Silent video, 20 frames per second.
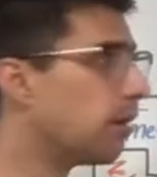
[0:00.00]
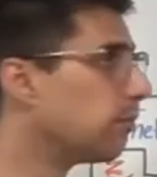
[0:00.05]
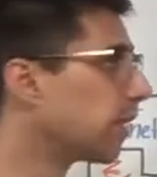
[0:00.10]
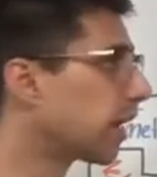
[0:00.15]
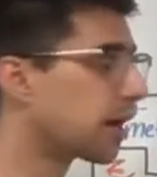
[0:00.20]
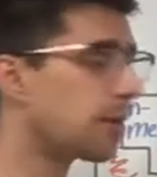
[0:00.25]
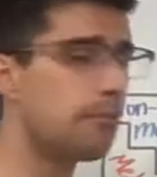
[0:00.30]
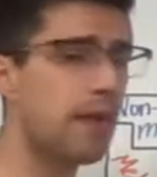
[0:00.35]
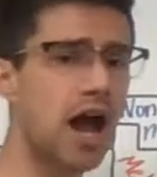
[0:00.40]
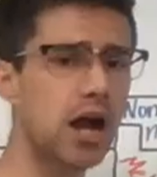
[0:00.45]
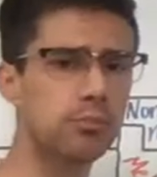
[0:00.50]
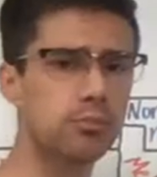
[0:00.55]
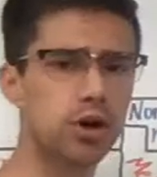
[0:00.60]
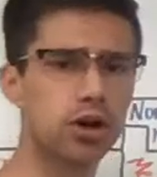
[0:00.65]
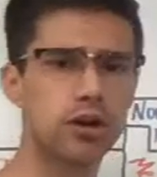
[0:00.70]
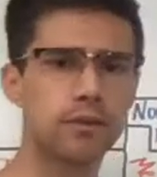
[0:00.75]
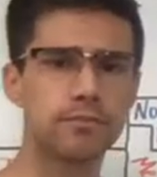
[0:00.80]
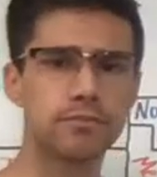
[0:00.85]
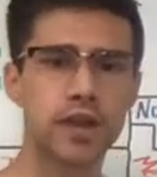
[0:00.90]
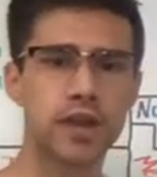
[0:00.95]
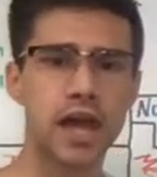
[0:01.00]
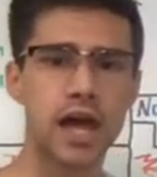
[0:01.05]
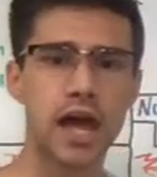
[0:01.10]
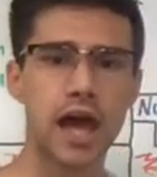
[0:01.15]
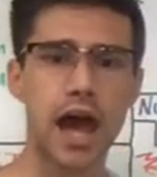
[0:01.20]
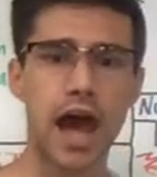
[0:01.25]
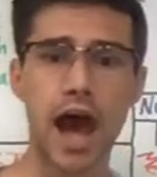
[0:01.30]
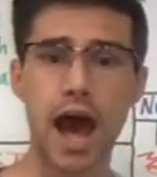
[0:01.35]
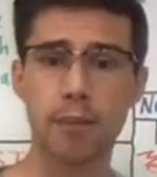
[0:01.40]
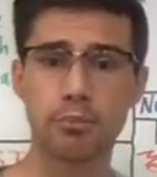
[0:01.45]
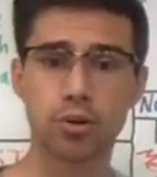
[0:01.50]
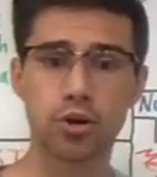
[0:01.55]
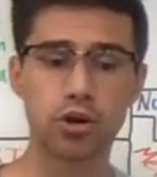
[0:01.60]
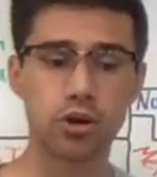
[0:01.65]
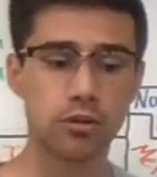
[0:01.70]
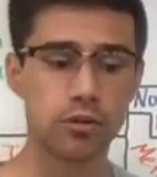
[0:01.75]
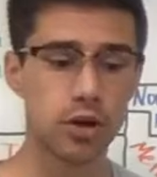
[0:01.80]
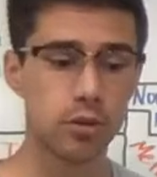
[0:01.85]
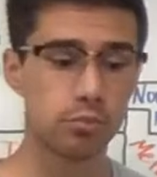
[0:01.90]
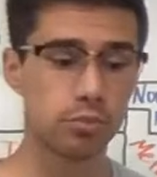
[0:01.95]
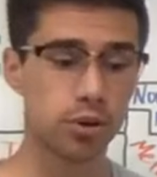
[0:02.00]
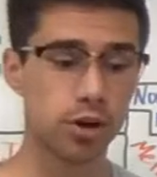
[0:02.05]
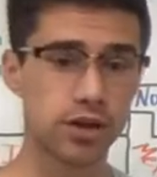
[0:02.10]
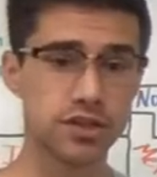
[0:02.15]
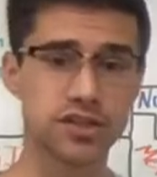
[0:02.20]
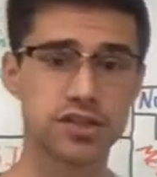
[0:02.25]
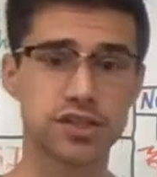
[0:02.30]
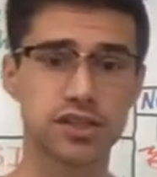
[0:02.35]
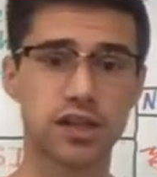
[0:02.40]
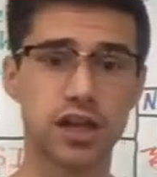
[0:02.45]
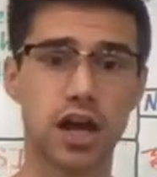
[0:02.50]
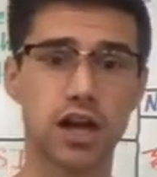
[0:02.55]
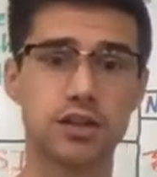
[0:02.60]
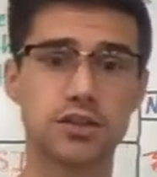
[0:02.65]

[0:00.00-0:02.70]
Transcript: like a MacBook, Apple puts